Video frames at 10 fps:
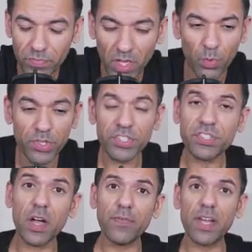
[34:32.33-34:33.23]
We're just
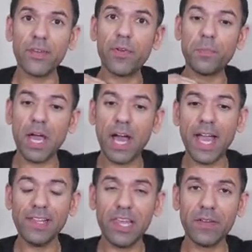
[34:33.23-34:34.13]
covering it from a
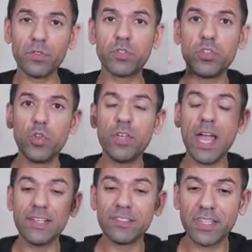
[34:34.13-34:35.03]
high level so you
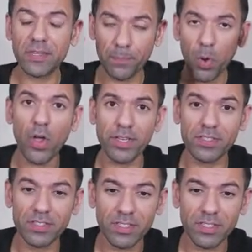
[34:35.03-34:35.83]
guys get the point